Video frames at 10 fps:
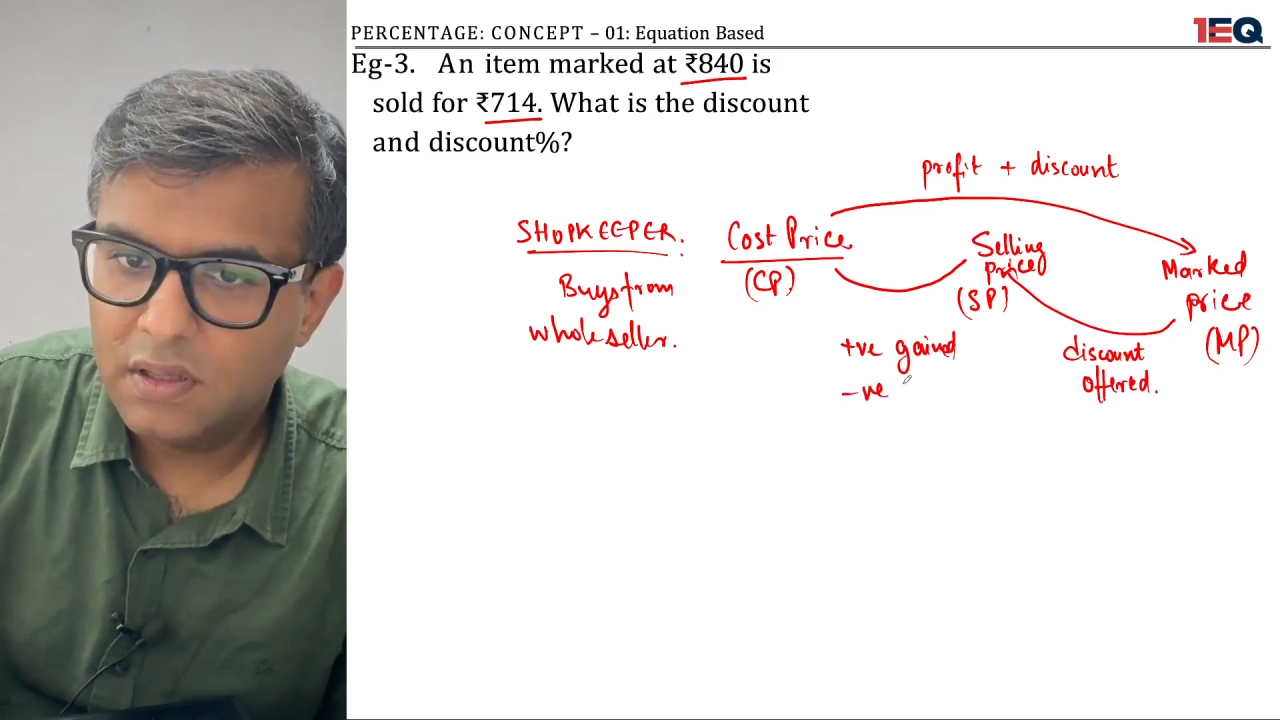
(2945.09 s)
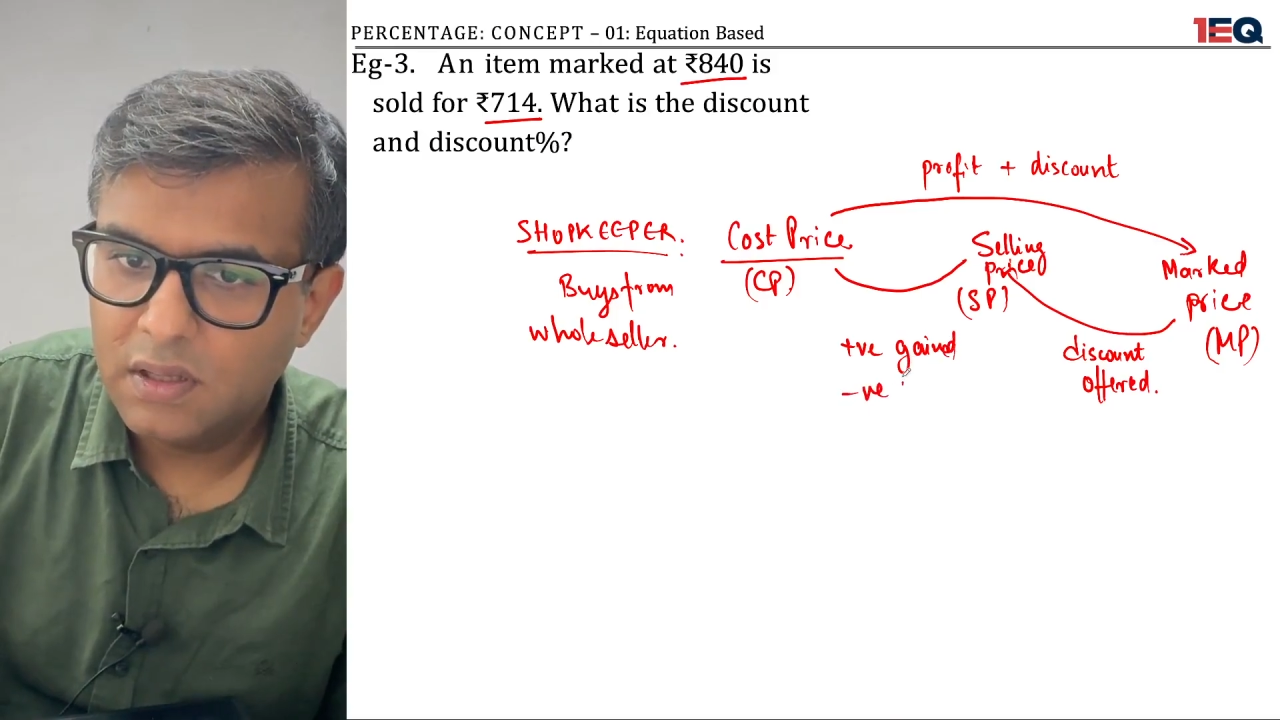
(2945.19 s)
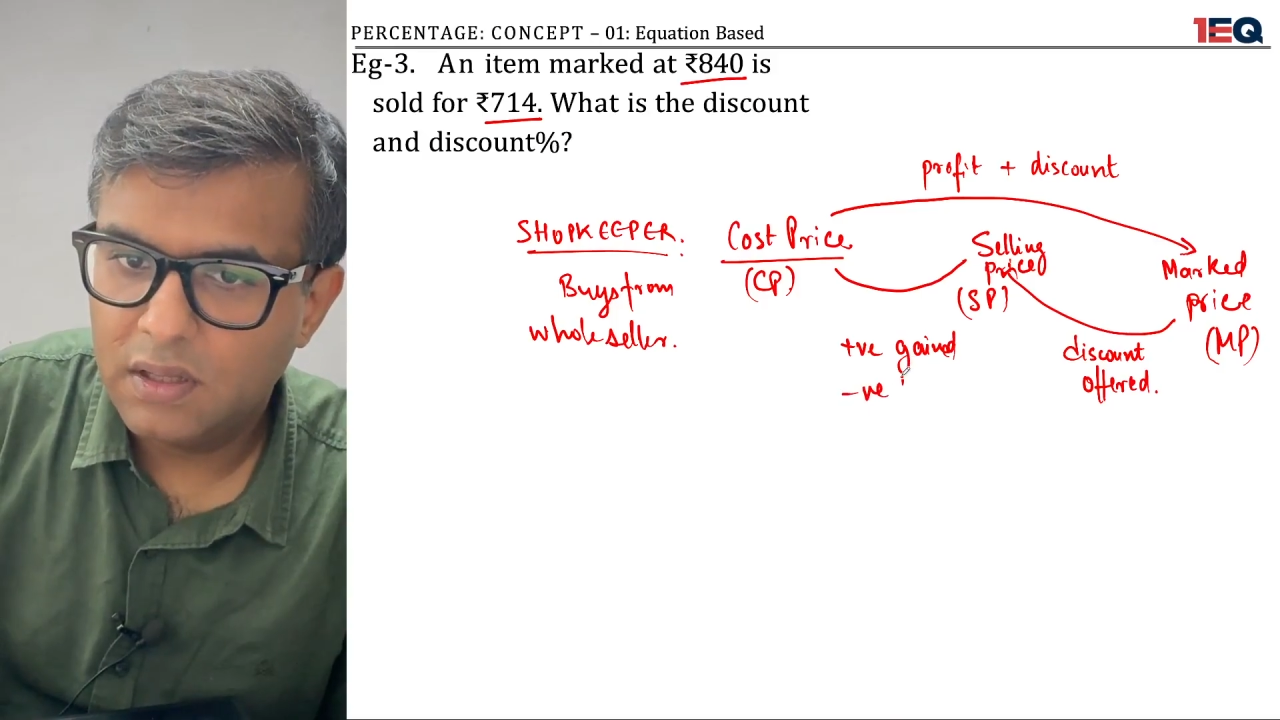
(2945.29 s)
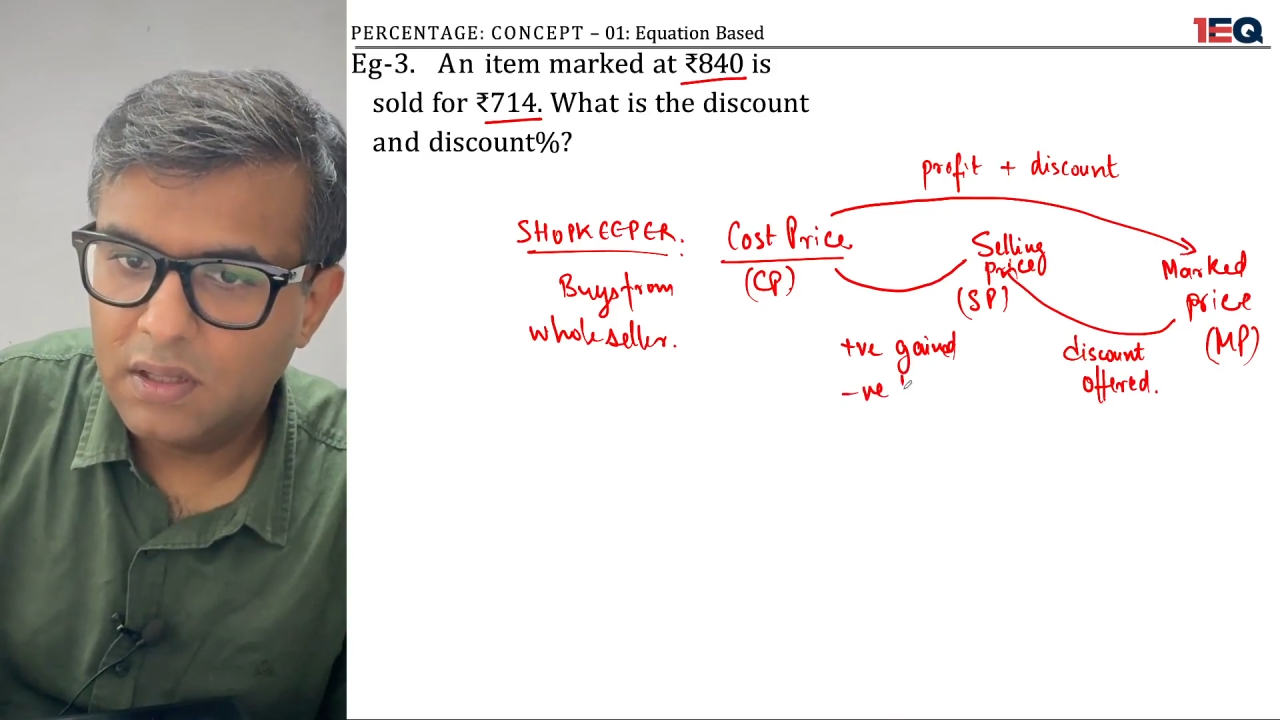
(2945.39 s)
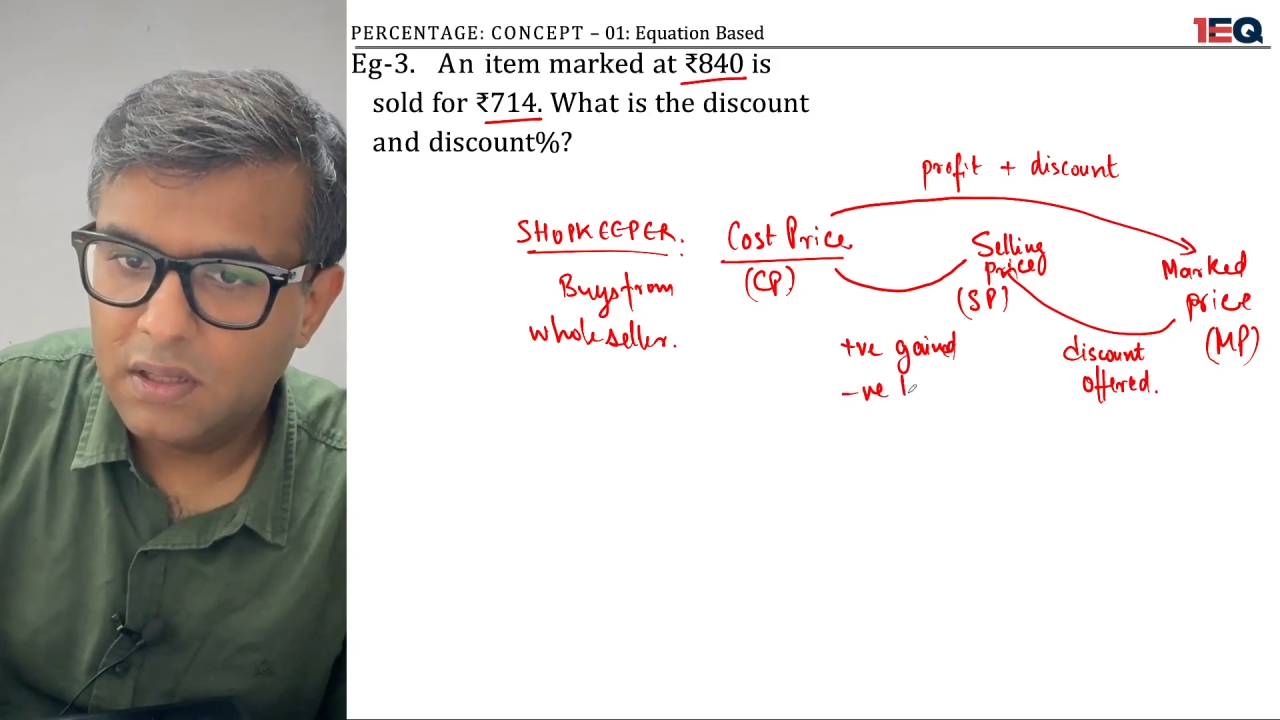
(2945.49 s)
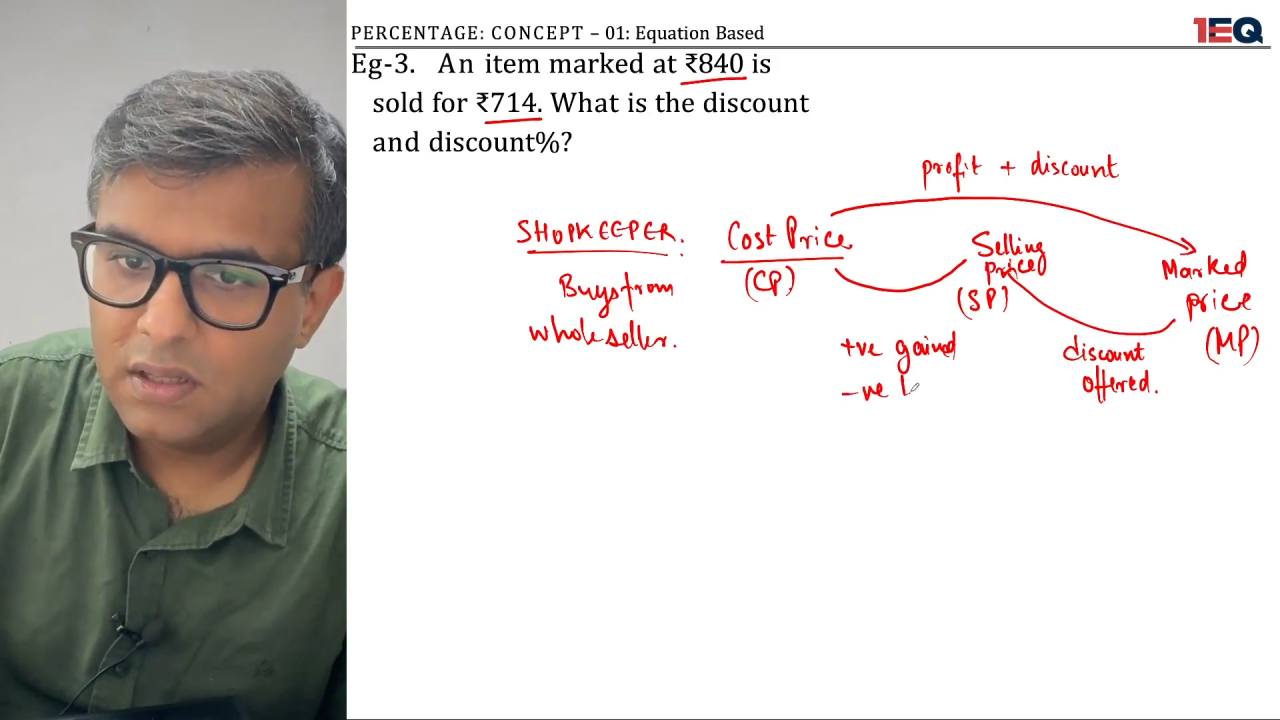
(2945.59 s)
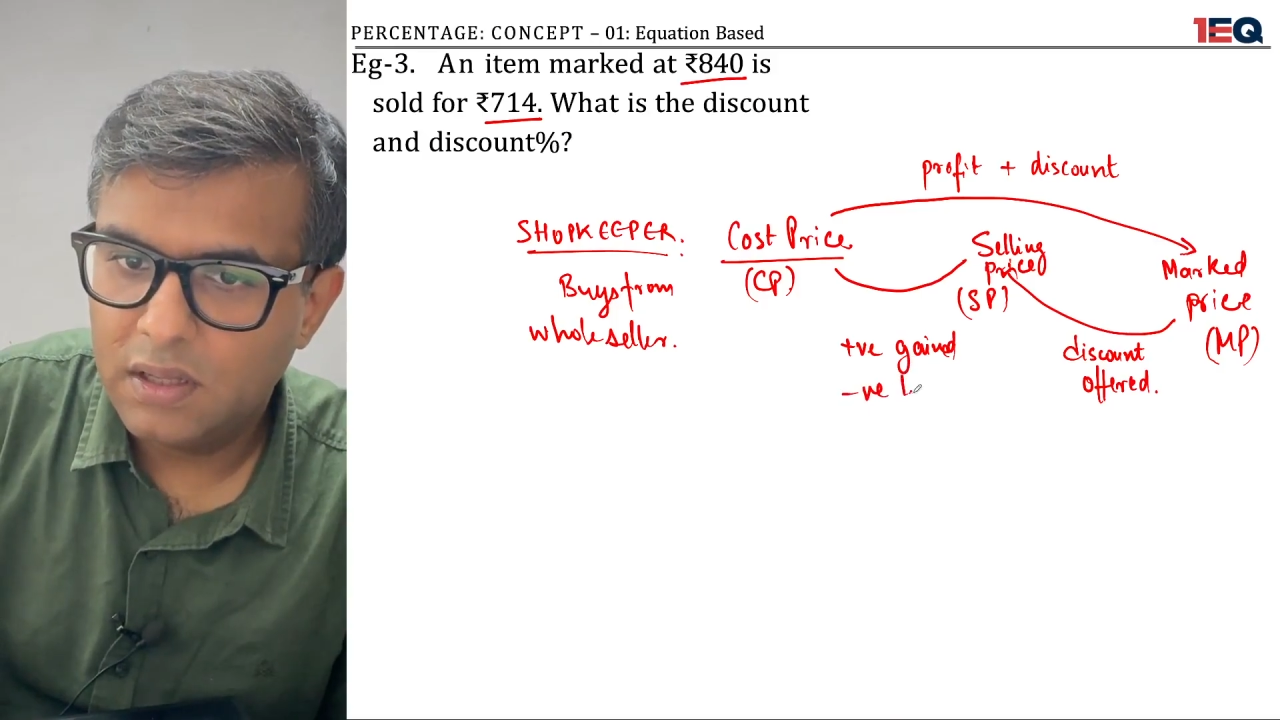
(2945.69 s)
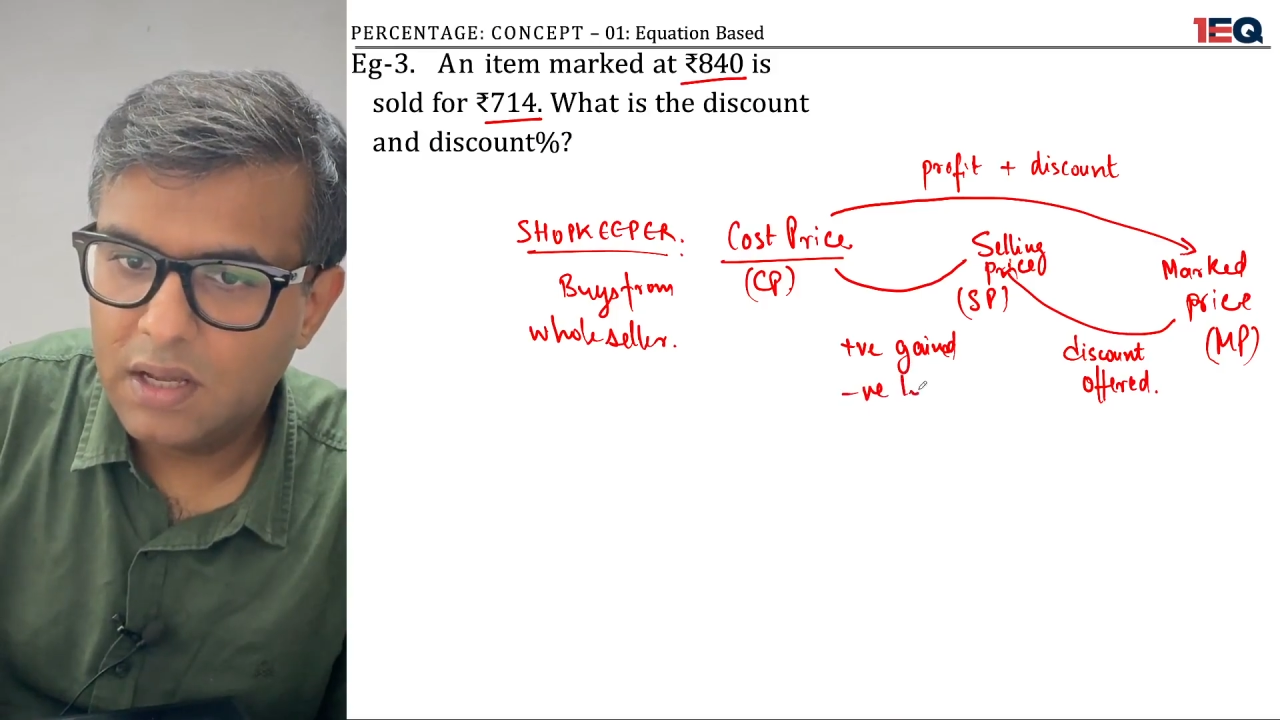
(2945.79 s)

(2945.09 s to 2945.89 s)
he